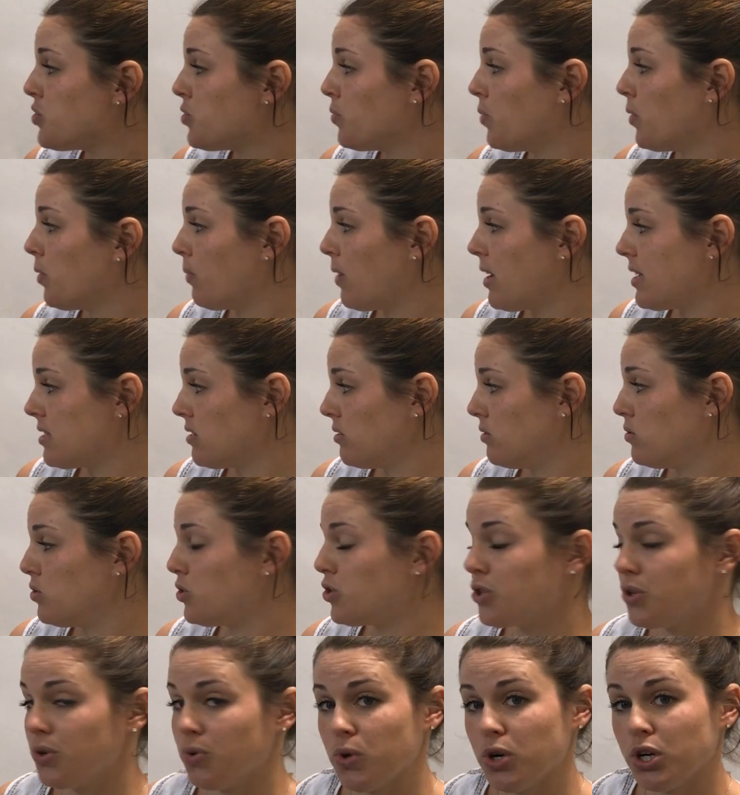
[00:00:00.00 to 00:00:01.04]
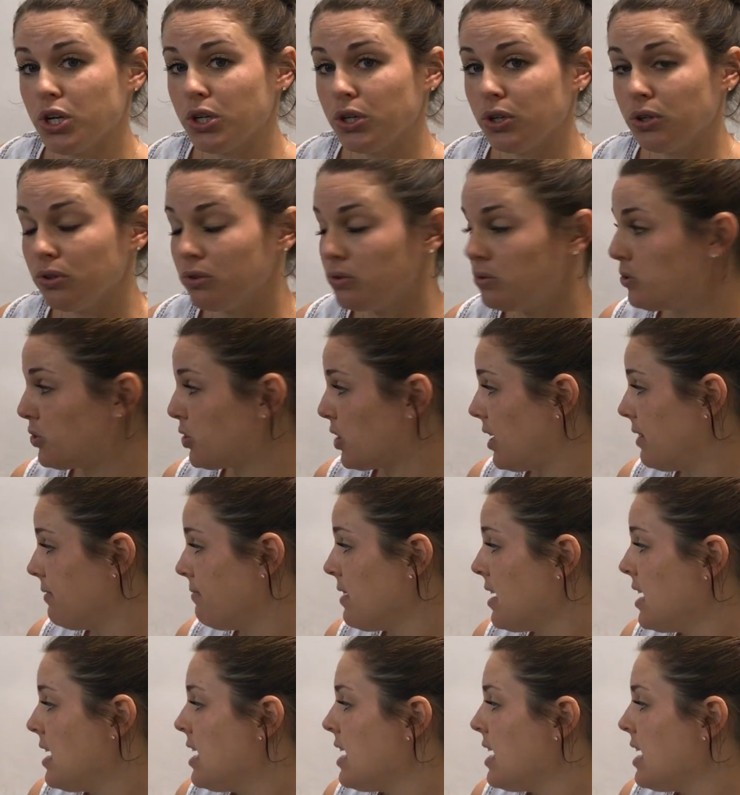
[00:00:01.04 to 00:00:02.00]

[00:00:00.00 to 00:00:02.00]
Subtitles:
to a resolution or conclusion.